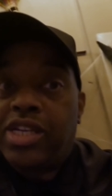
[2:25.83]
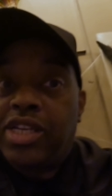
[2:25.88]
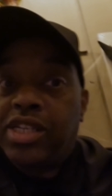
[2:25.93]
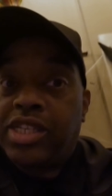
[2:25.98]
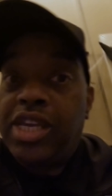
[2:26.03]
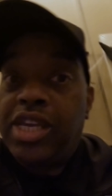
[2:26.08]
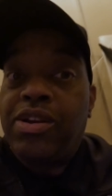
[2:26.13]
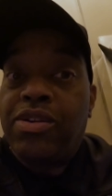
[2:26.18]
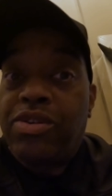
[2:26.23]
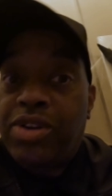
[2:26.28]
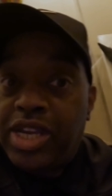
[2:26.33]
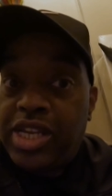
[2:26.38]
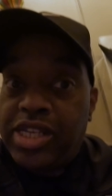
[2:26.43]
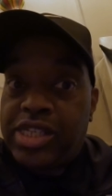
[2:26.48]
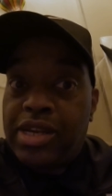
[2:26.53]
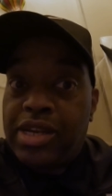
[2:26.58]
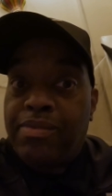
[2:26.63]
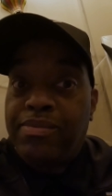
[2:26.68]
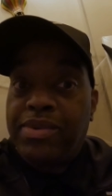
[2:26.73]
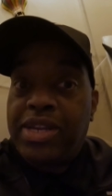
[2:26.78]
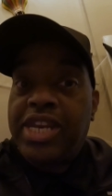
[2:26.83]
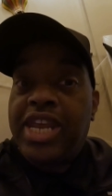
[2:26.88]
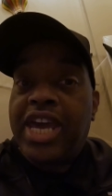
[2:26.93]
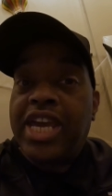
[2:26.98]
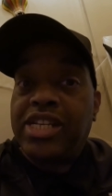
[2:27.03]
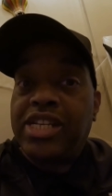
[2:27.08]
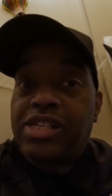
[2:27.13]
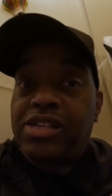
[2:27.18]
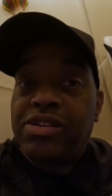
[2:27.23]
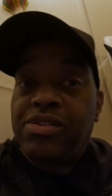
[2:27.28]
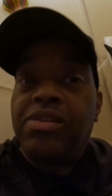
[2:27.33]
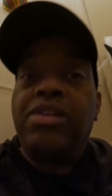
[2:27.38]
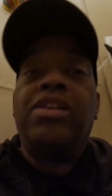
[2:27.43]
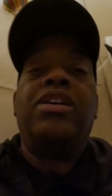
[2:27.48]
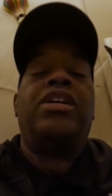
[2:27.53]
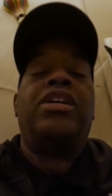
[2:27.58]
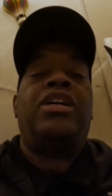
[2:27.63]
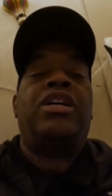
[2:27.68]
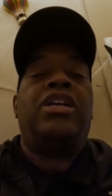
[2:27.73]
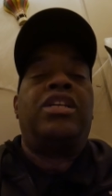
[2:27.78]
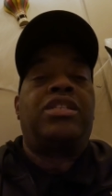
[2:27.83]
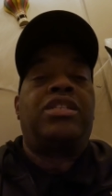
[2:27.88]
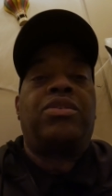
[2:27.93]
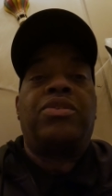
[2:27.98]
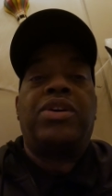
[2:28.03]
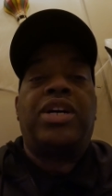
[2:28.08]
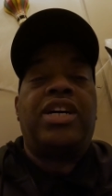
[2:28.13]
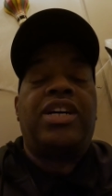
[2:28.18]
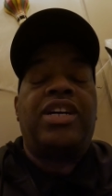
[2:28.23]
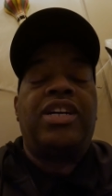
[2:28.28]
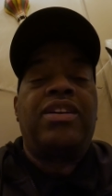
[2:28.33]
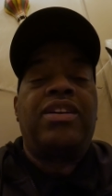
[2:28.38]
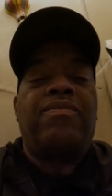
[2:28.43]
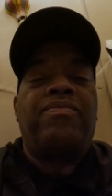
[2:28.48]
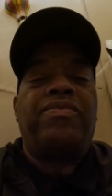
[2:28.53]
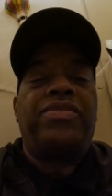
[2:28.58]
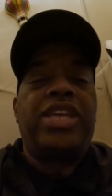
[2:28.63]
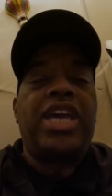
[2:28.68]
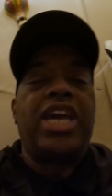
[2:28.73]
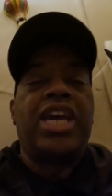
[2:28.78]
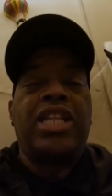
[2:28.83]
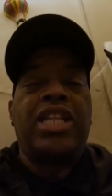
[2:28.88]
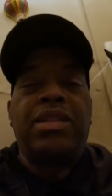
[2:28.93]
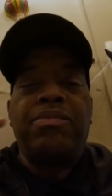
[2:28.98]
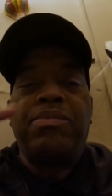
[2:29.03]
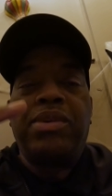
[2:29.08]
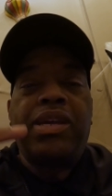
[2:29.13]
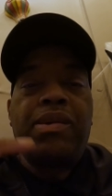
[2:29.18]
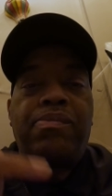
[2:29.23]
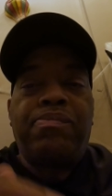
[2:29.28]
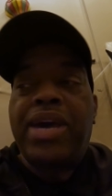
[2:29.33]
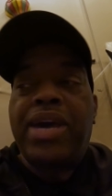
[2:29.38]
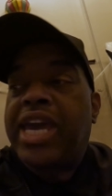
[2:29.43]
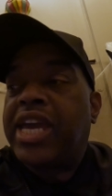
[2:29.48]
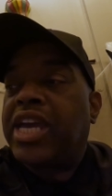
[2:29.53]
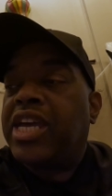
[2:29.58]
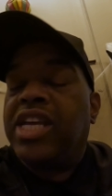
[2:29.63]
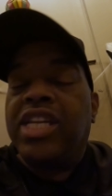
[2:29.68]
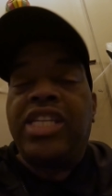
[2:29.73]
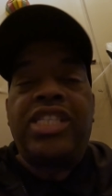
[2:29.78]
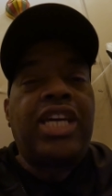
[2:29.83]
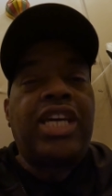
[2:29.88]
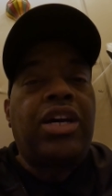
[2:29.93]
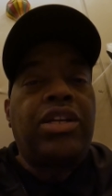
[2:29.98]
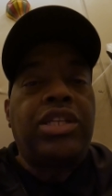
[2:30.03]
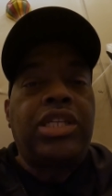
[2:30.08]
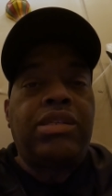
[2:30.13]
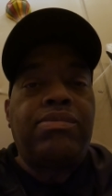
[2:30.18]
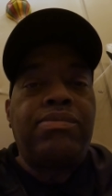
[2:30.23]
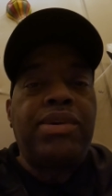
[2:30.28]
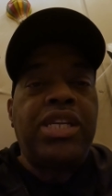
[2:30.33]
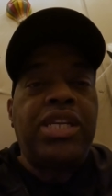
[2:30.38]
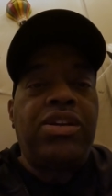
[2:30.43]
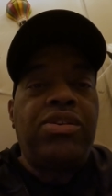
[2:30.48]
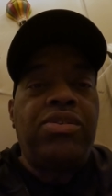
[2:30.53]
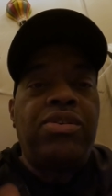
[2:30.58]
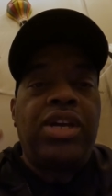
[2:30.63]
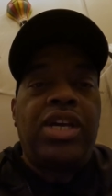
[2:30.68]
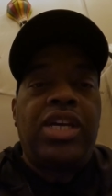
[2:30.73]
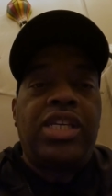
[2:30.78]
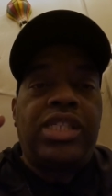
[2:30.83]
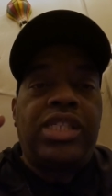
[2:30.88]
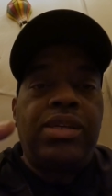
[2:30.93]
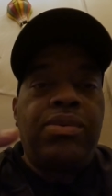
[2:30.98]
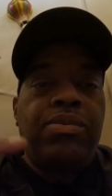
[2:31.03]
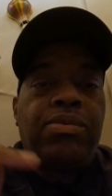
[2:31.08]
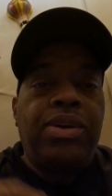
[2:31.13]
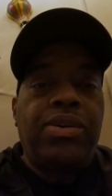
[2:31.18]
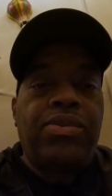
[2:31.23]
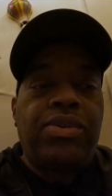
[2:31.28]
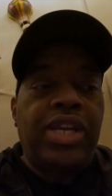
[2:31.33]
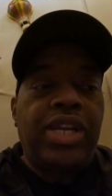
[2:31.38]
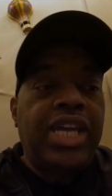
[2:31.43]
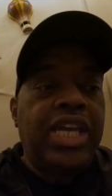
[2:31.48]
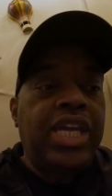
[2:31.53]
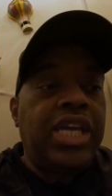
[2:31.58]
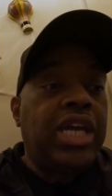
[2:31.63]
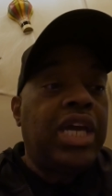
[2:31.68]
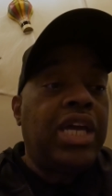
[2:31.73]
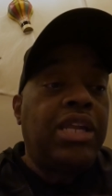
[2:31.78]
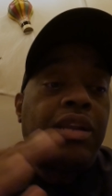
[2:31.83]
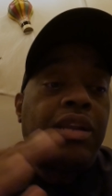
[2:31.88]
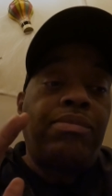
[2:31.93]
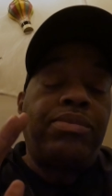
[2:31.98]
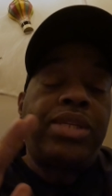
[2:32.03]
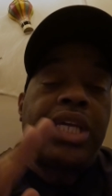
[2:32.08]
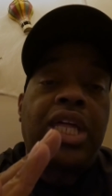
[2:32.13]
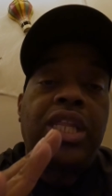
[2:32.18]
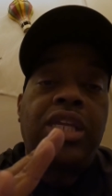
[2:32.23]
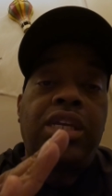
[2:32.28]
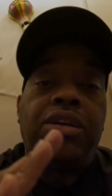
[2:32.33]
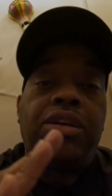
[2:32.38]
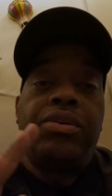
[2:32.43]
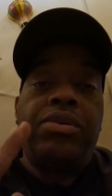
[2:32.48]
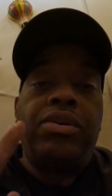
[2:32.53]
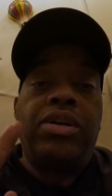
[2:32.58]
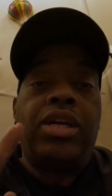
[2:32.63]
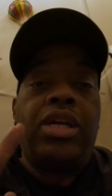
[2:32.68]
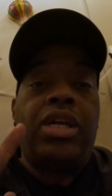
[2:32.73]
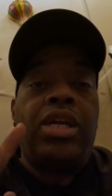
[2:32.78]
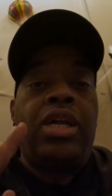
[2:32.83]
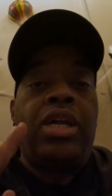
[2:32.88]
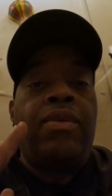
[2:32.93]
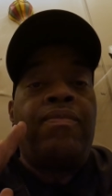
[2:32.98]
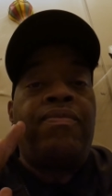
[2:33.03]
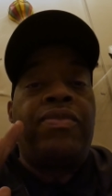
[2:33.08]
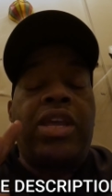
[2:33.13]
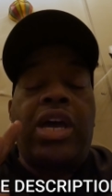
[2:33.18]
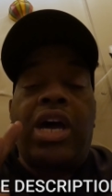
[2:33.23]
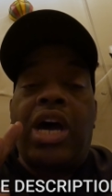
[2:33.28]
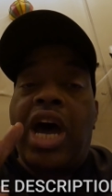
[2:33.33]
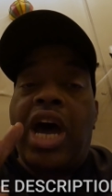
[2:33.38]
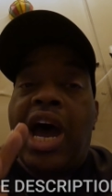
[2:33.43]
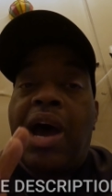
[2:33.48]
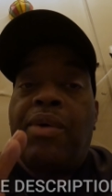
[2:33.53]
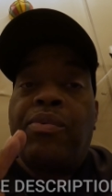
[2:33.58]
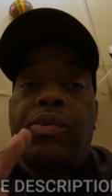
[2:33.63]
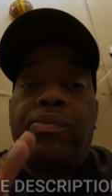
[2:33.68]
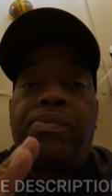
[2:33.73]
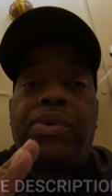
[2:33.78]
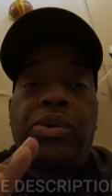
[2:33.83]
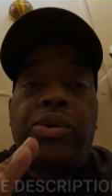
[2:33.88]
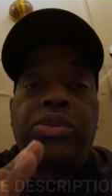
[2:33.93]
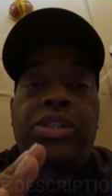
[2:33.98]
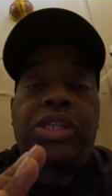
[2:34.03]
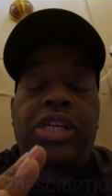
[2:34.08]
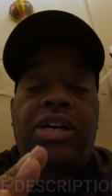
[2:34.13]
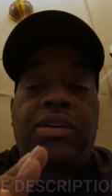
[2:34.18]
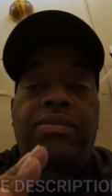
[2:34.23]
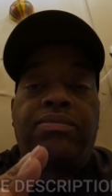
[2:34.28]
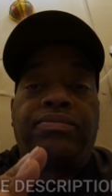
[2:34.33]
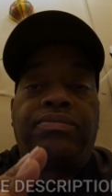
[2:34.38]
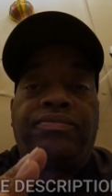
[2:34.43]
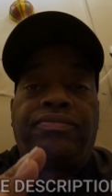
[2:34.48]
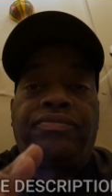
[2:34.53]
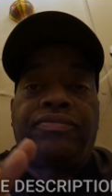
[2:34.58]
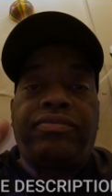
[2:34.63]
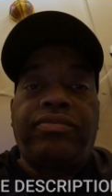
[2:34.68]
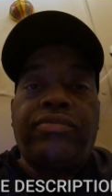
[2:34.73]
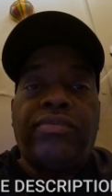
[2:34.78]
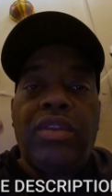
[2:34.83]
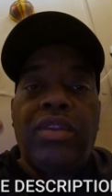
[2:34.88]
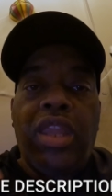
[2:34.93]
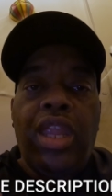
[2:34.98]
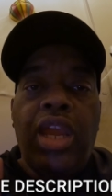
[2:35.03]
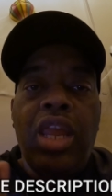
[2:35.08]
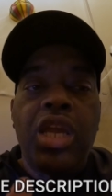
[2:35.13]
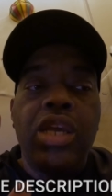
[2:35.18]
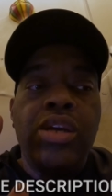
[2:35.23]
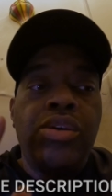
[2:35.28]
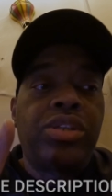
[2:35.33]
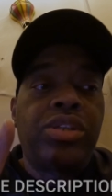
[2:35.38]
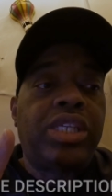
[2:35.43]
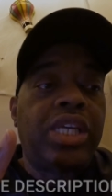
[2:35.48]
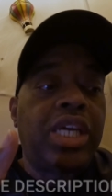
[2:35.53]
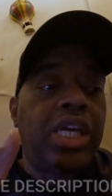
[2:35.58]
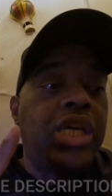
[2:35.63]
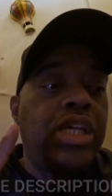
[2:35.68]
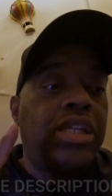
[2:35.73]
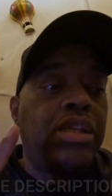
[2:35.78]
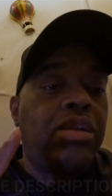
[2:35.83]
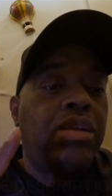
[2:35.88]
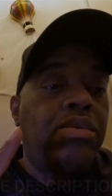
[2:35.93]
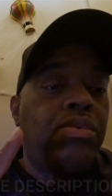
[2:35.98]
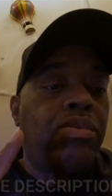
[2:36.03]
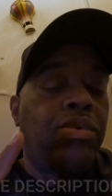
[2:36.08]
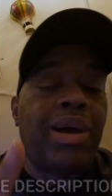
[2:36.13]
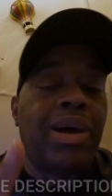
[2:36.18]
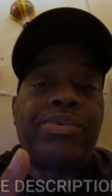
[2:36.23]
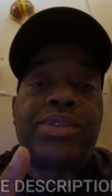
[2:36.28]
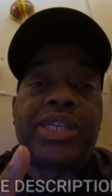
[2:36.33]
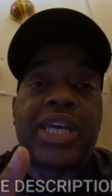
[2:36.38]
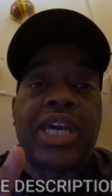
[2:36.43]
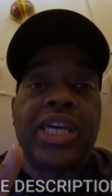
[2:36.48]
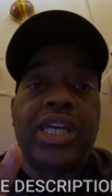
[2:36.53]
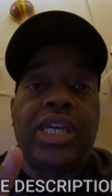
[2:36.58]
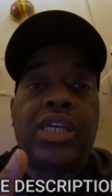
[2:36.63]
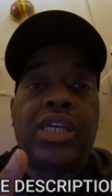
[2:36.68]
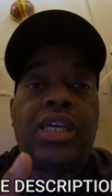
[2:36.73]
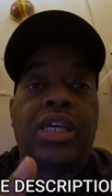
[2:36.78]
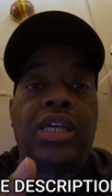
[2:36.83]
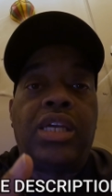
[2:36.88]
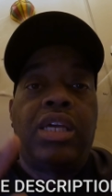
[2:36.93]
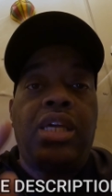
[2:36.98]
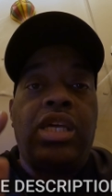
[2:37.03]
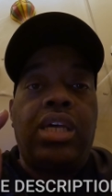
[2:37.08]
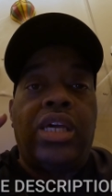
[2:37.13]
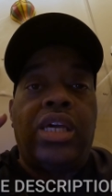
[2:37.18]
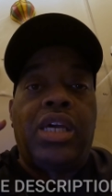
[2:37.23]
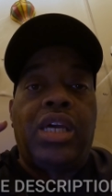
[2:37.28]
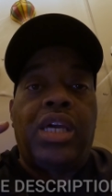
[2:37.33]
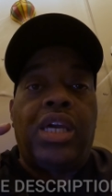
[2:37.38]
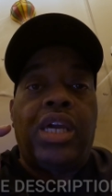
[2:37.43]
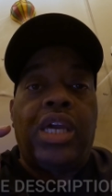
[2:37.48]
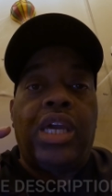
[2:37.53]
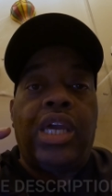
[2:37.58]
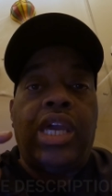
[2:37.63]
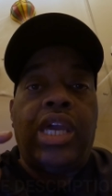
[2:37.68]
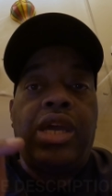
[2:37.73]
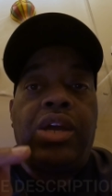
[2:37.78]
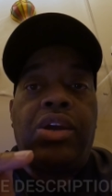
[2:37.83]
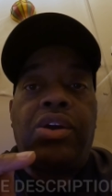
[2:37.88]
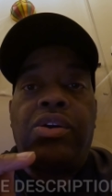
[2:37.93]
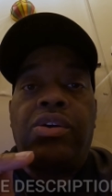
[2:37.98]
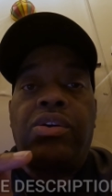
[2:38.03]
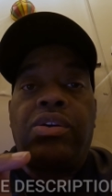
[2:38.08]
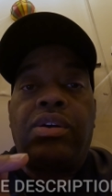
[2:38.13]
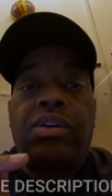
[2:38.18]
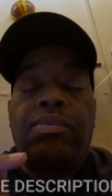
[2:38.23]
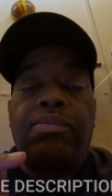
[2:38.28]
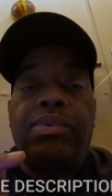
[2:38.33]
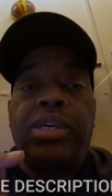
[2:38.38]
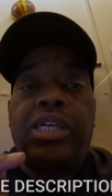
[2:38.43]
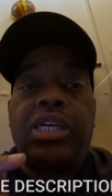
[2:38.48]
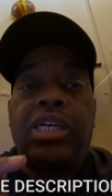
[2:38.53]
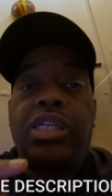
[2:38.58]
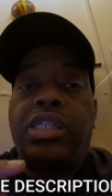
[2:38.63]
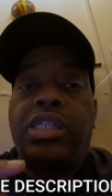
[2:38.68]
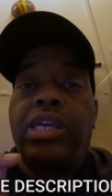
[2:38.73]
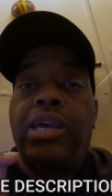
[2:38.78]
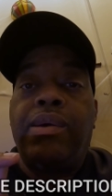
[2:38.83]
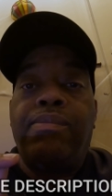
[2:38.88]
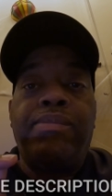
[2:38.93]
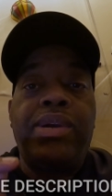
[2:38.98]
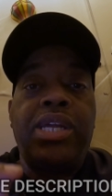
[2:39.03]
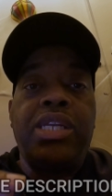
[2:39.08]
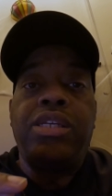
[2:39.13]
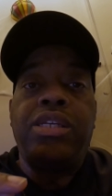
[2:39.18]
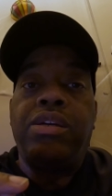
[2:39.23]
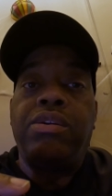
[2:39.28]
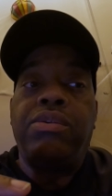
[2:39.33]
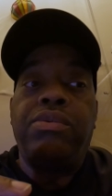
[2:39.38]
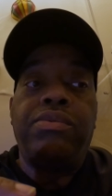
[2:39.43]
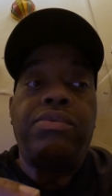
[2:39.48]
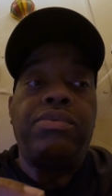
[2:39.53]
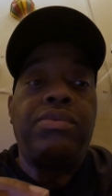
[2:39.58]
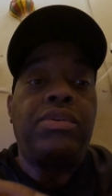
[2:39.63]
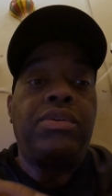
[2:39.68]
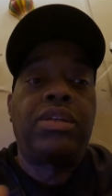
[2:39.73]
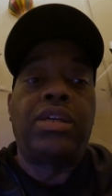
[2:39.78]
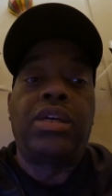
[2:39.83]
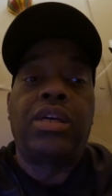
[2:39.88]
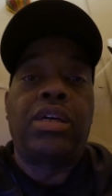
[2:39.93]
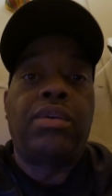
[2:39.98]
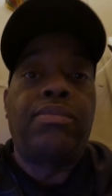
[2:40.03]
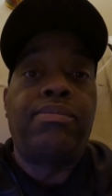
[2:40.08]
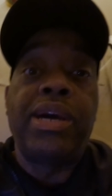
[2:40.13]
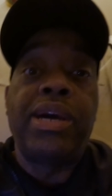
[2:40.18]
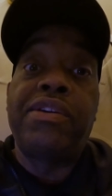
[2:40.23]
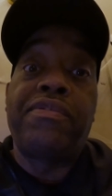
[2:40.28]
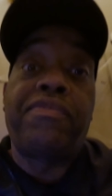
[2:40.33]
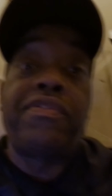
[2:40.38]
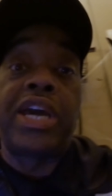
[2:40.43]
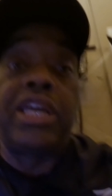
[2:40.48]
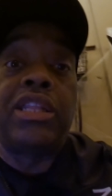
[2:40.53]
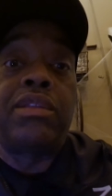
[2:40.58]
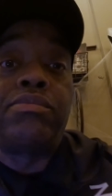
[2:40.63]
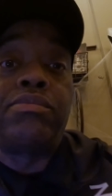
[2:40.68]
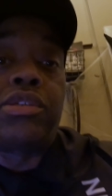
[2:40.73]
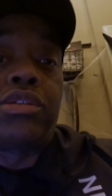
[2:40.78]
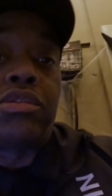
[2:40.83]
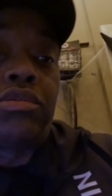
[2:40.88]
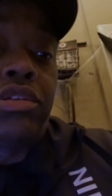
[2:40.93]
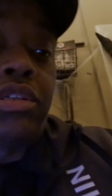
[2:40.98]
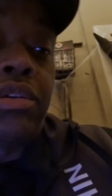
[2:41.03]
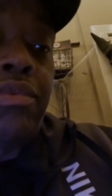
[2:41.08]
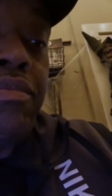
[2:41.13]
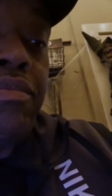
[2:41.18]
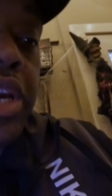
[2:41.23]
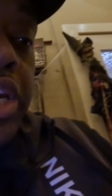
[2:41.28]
because he's gonna eat something tonight too. So uh, yeah, let me get back, check out this menu, see what we wanna eat. And I'm telling you, I will post up, you'll see it, website here because their menu. Matter of fact, let me show you something